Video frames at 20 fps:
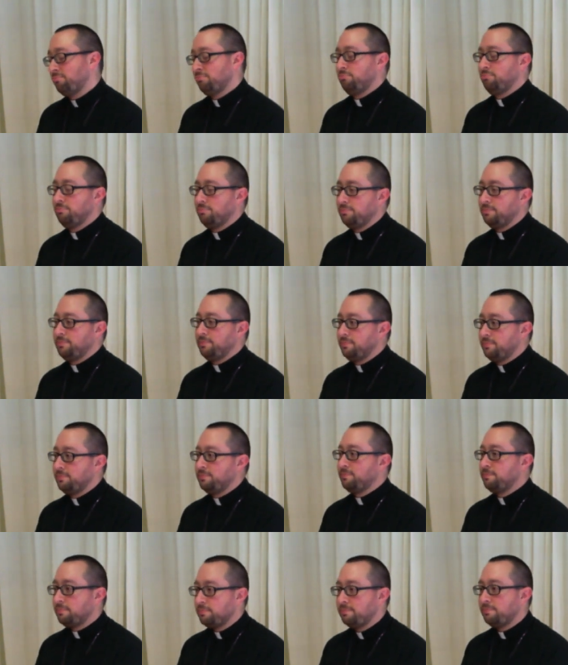
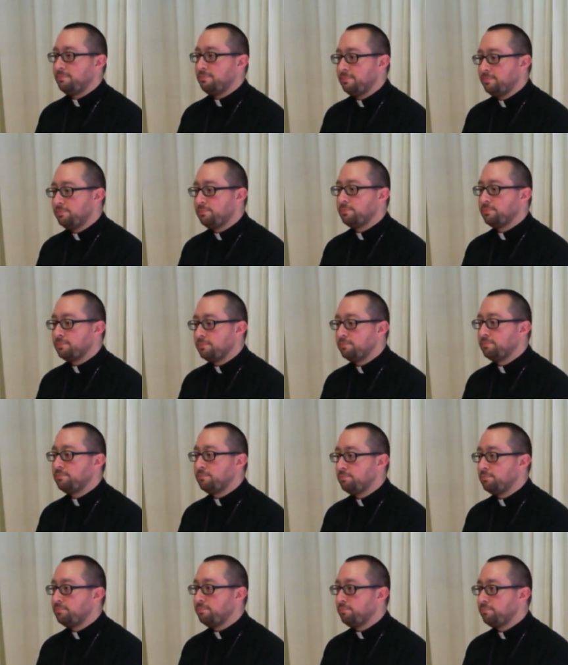
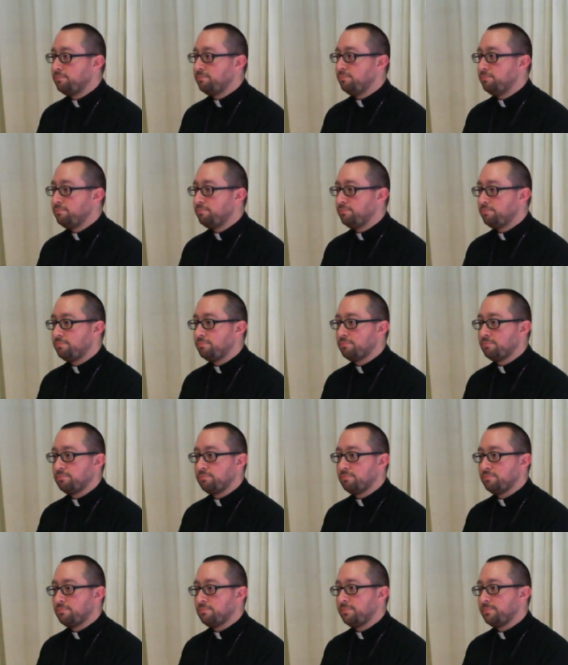
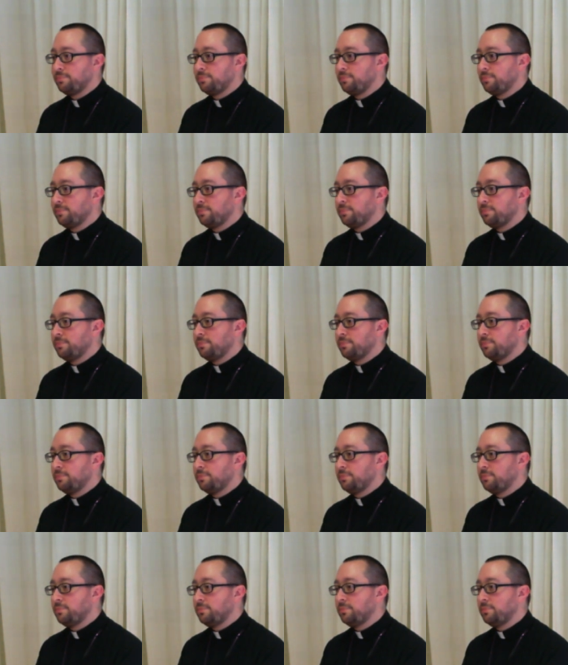
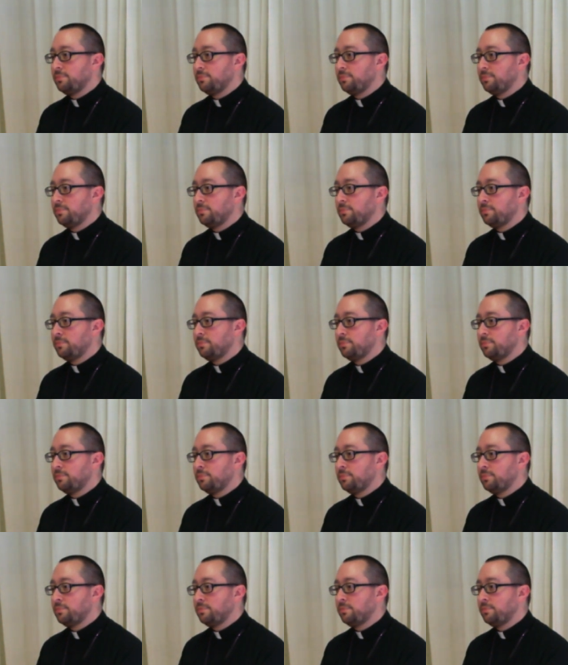
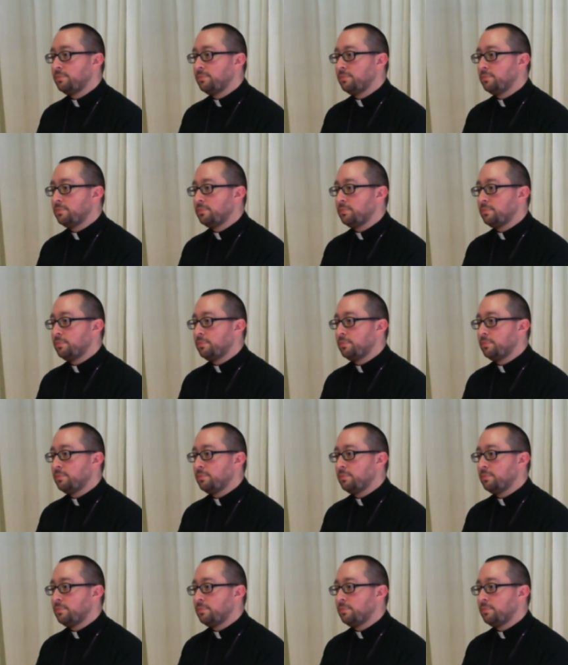Nobody speaks.